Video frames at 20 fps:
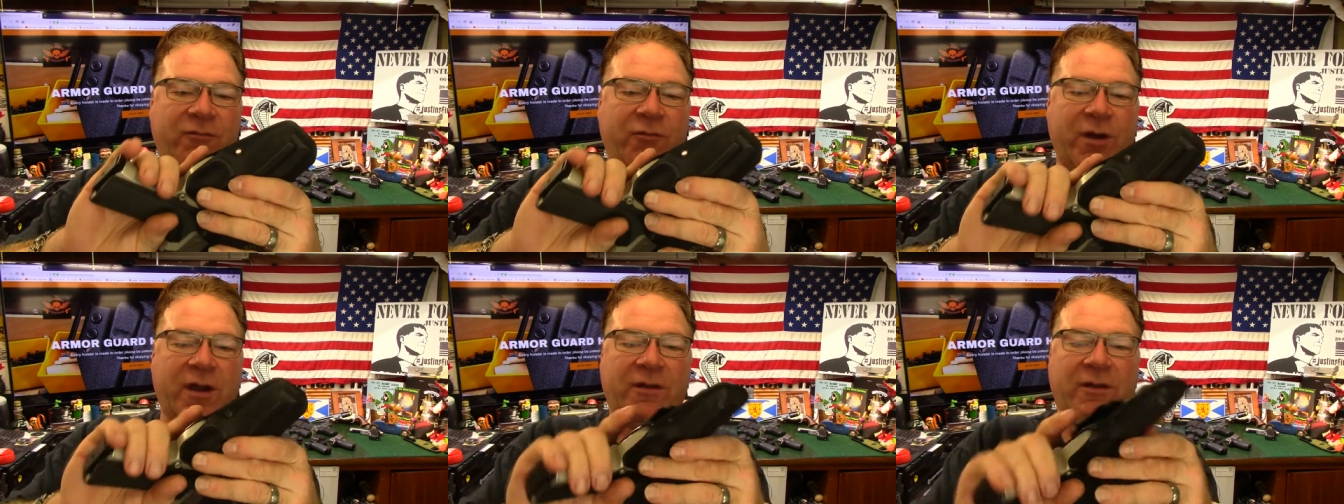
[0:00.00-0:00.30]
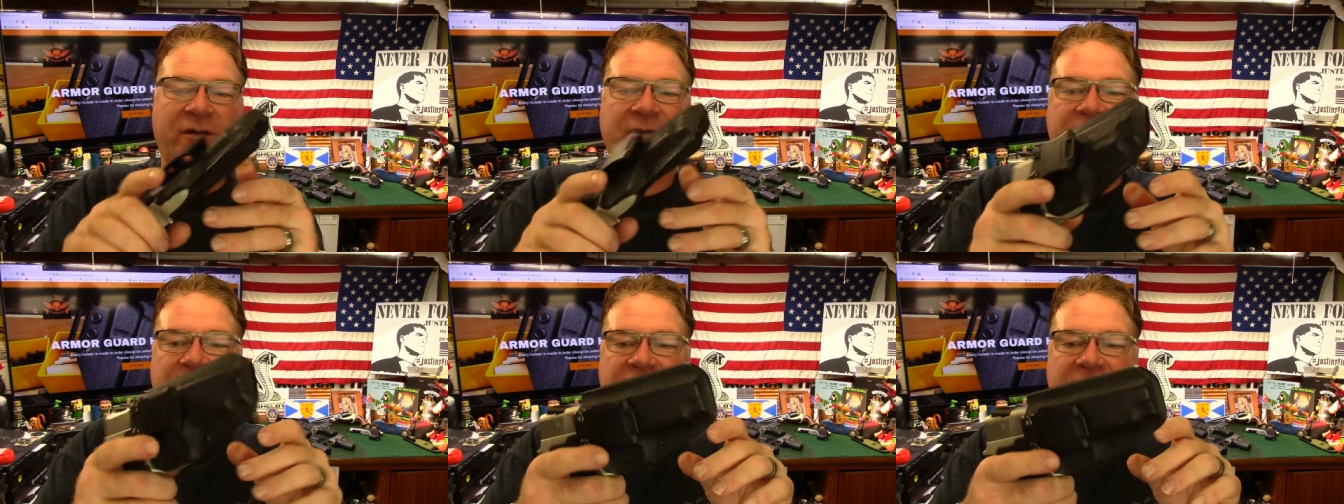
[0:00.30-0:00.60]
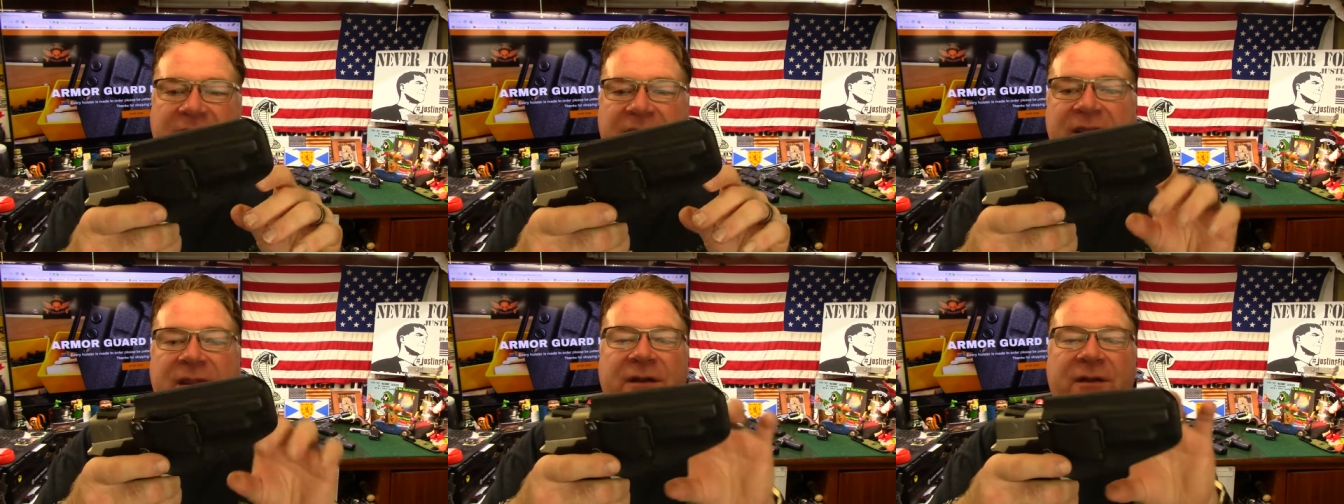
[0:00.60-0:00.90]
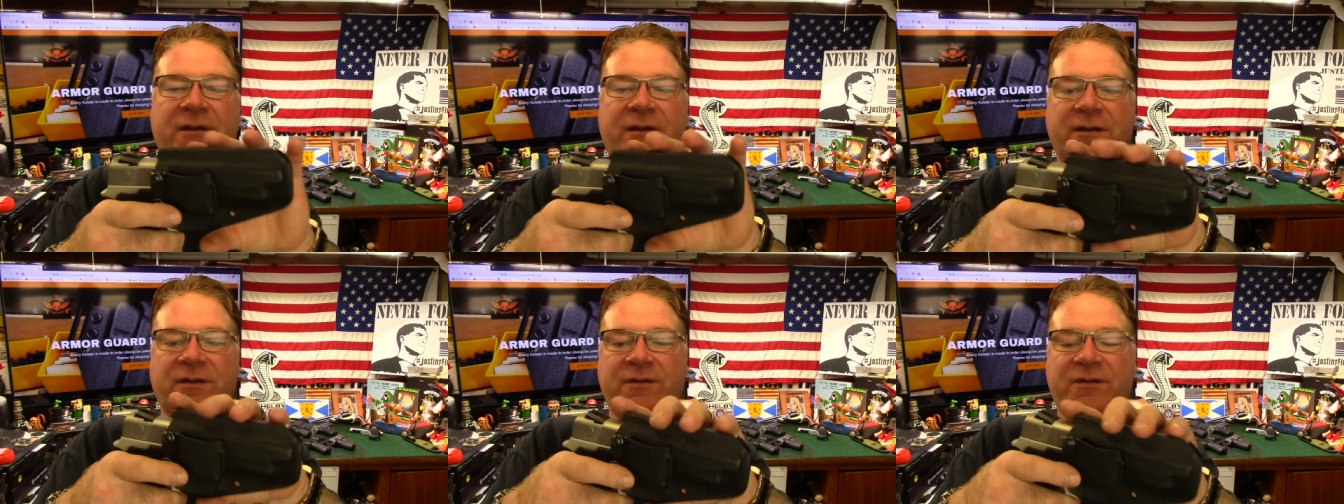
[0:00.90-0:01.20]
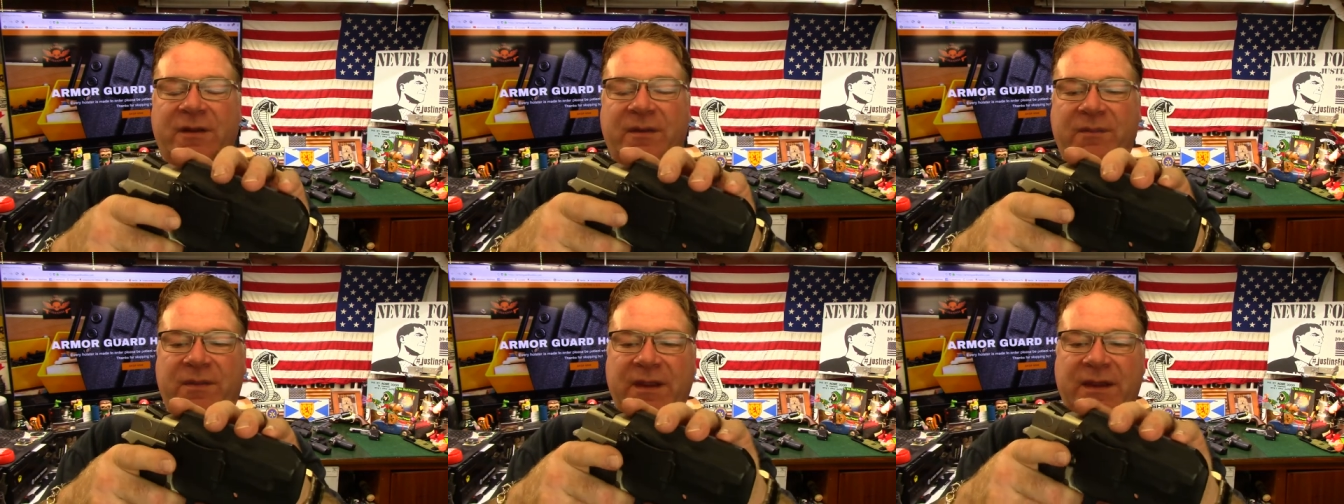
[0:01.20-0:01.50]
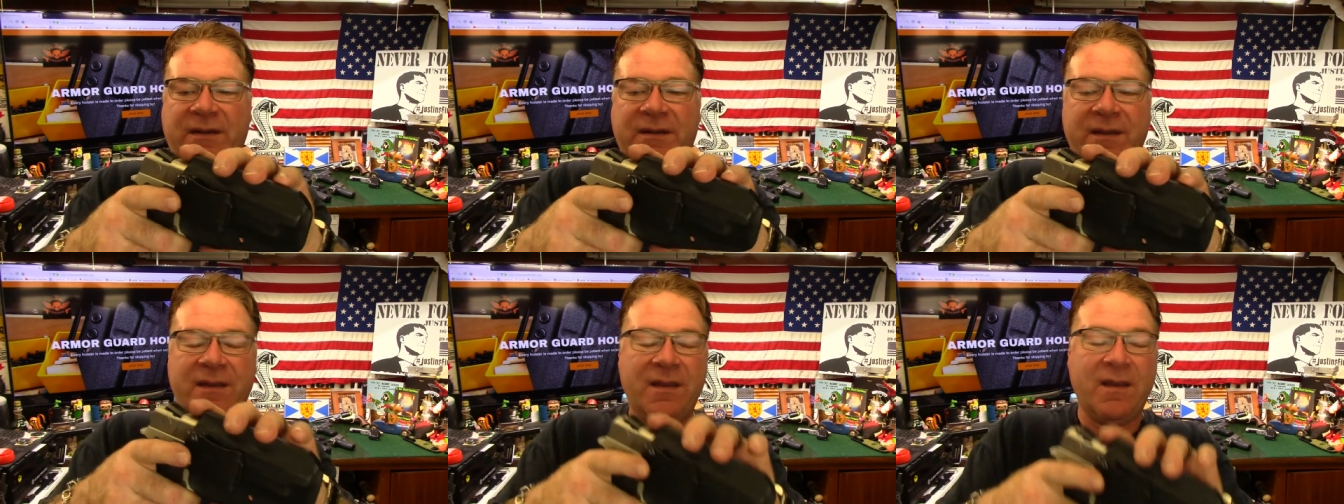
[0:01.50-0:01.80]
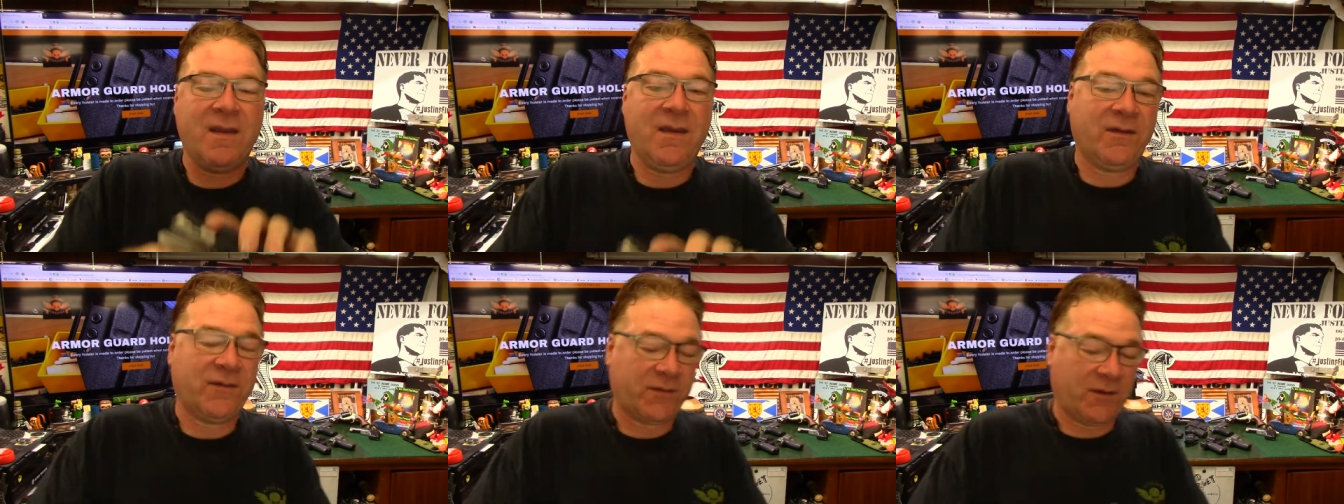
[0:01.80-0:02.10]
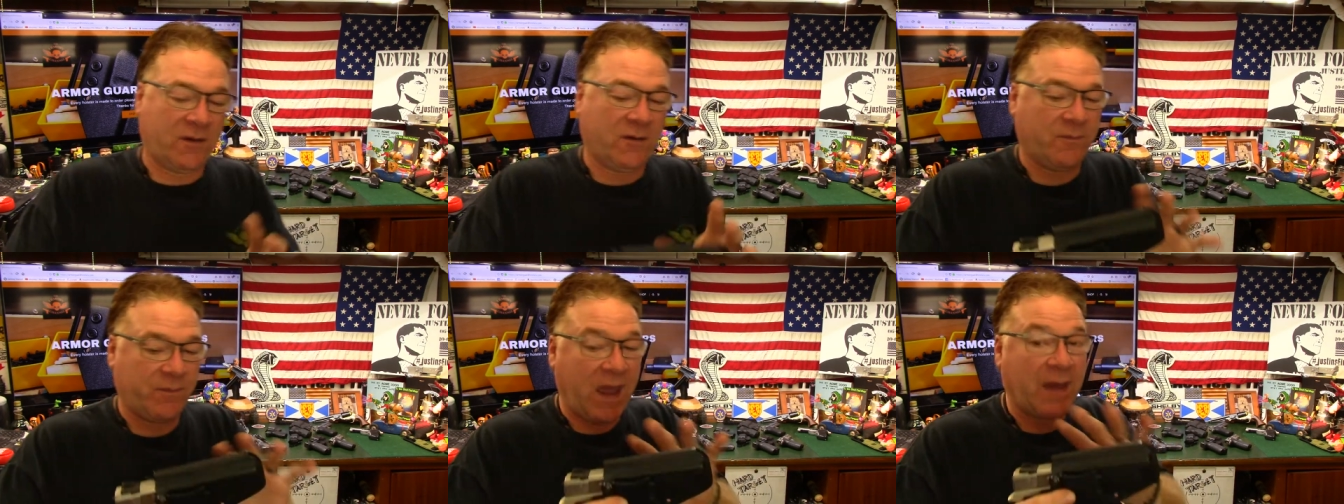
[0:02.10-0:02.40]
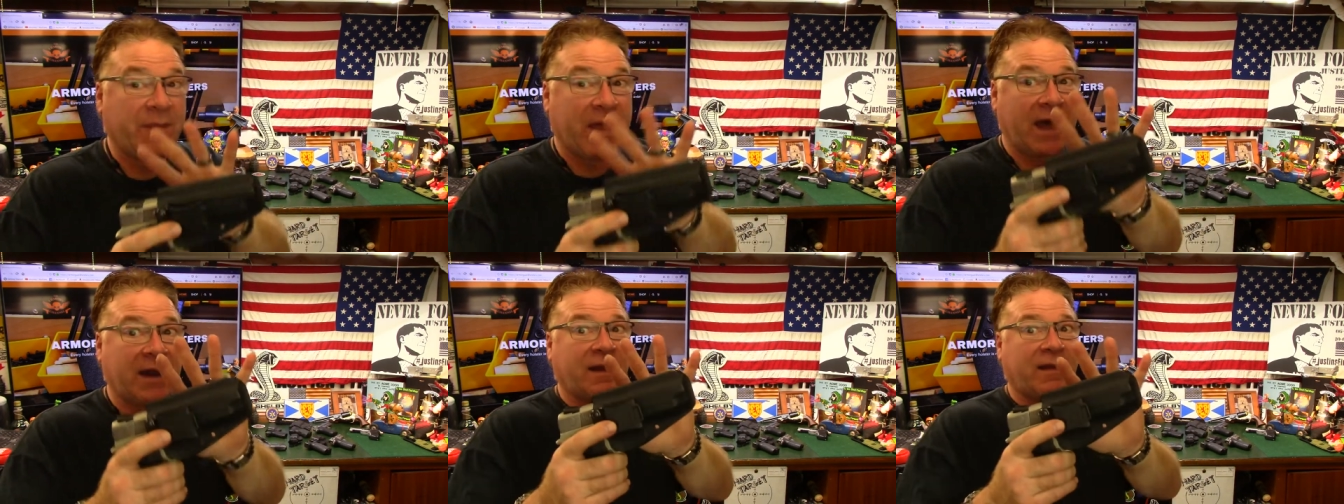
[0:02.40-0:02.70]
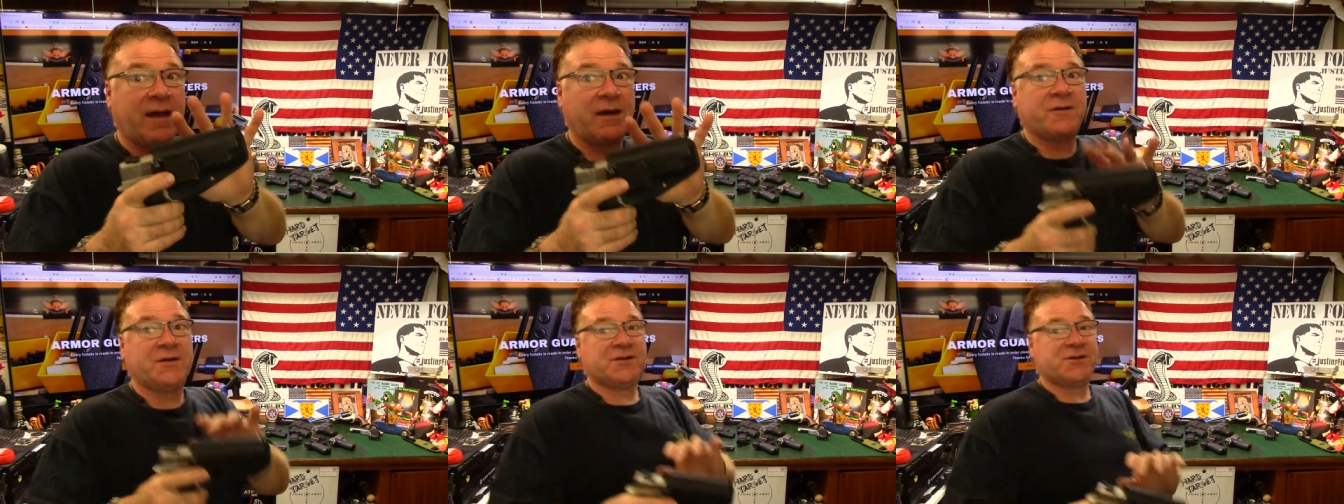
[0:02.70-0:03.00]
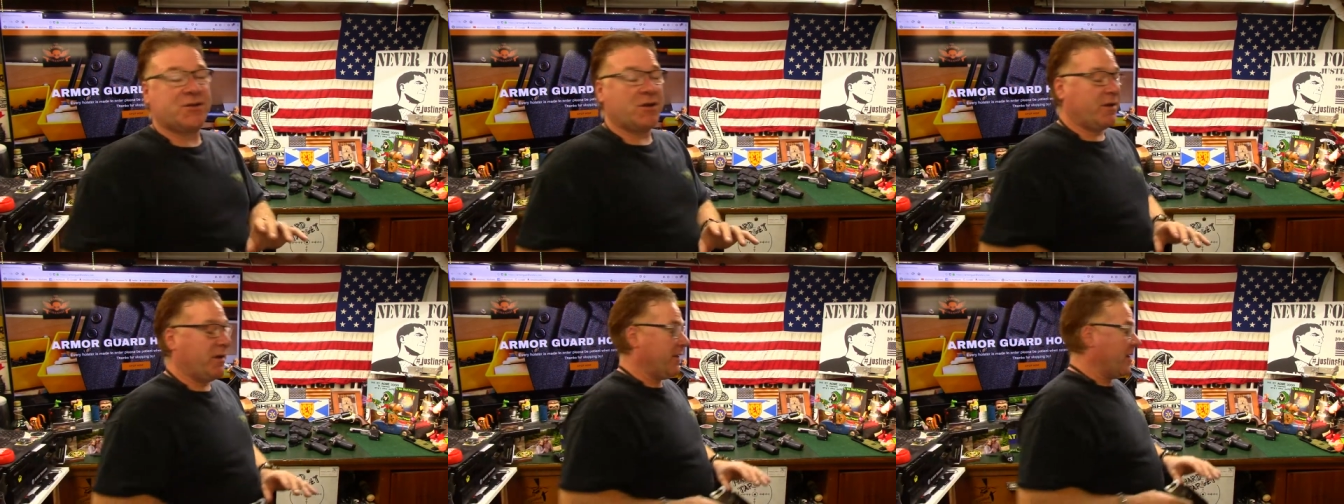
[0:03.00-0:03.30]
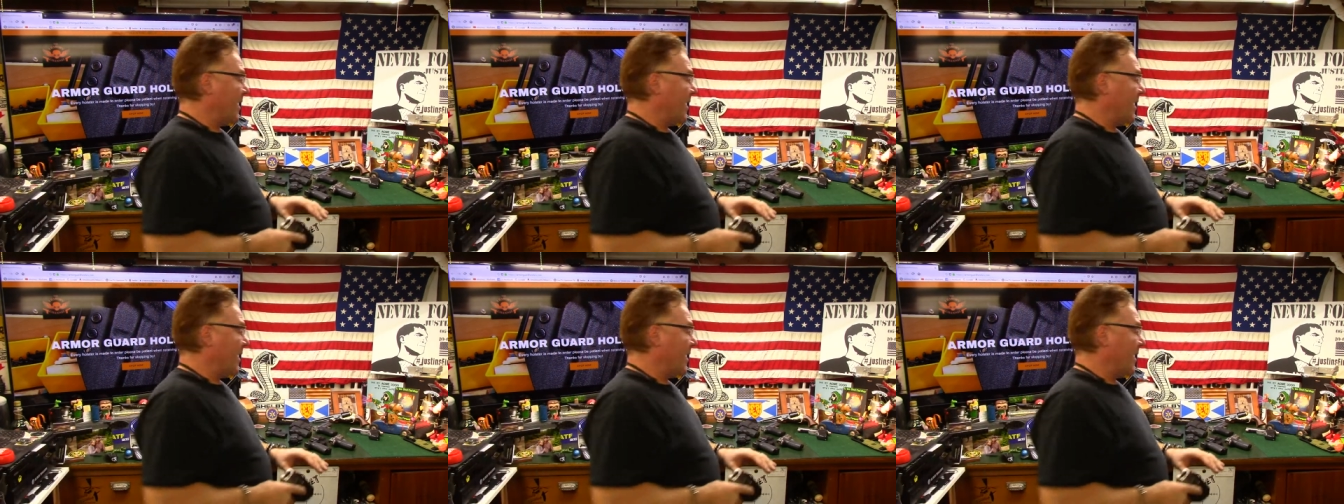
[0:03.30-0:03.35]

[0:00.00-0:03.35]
well over a year and something. So I'm not allowed to show you